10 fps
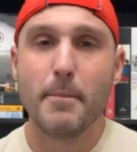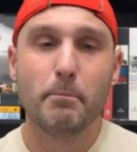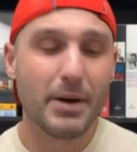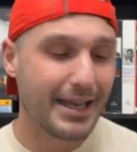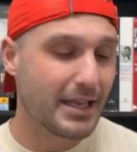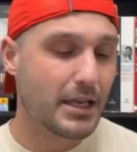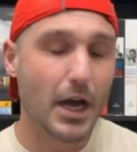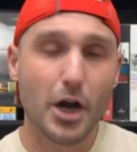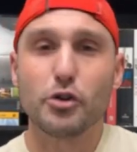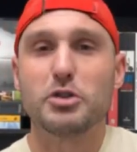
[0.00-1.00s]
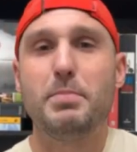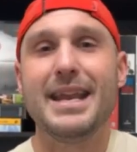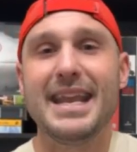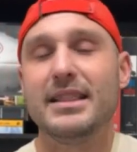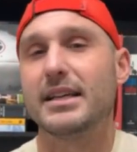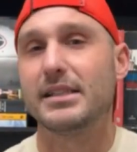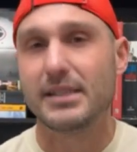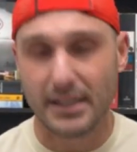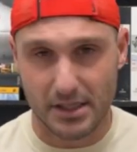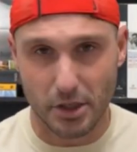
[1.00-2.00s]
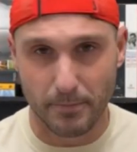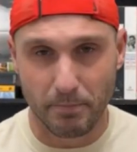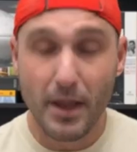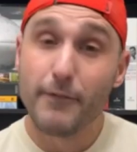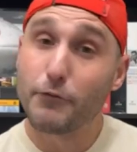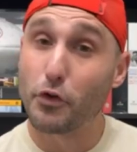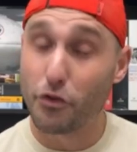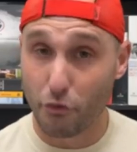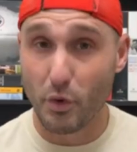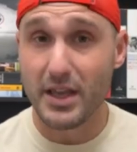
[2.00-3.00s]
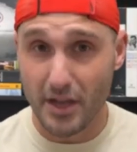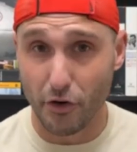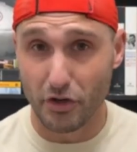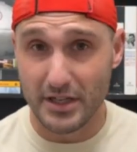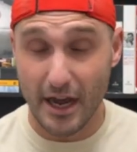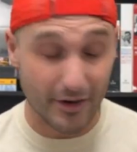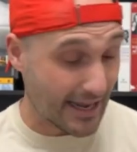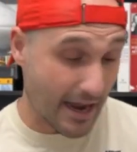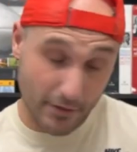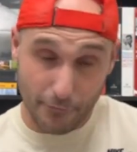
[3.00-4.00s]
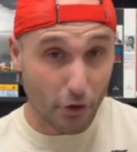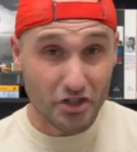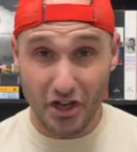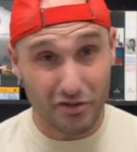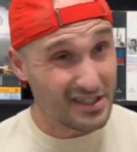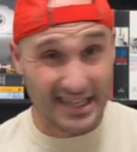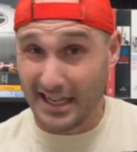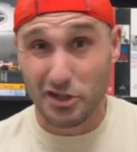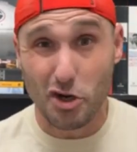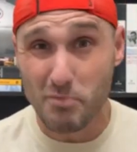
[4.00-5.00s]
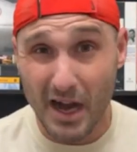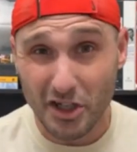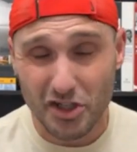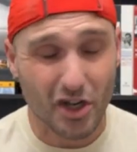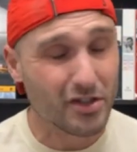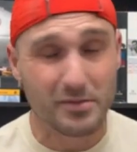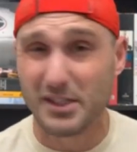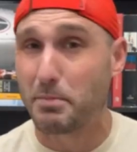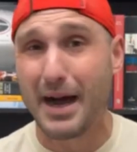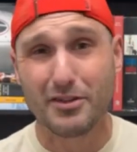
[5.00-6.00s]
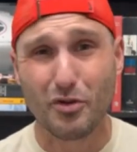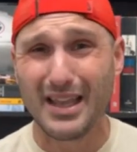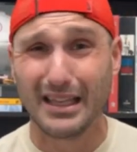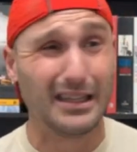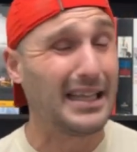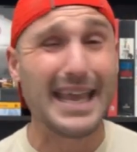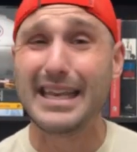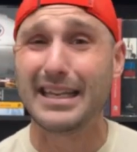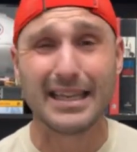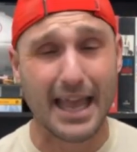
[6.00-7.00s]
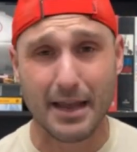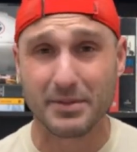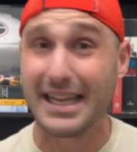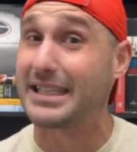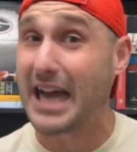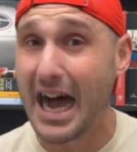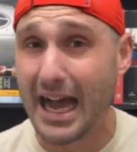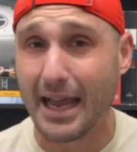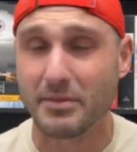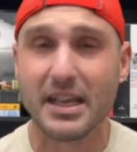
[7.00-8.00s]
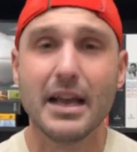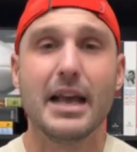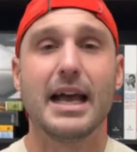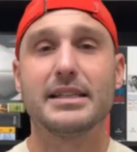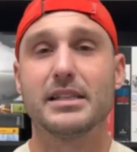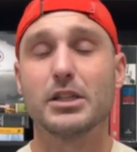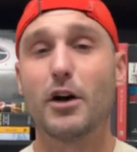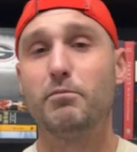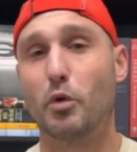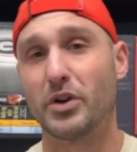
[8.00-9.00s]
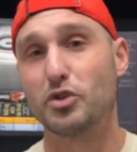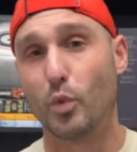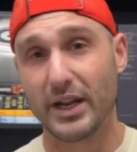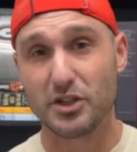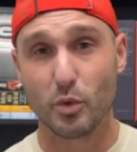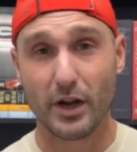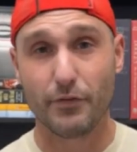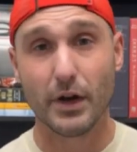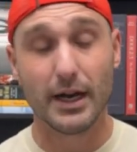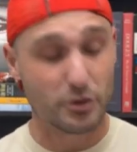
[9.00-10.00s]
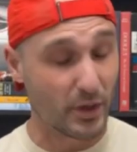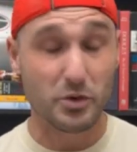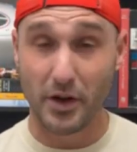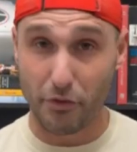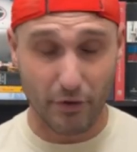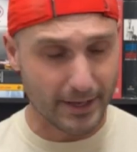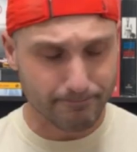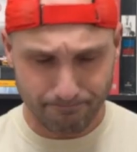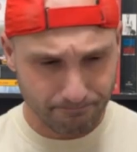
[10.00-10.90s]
but Gunnar's been in the system for 3 years now. And yeah, the first years didn't do much, saw some spot duty late in games at times as a sophomore in 2023.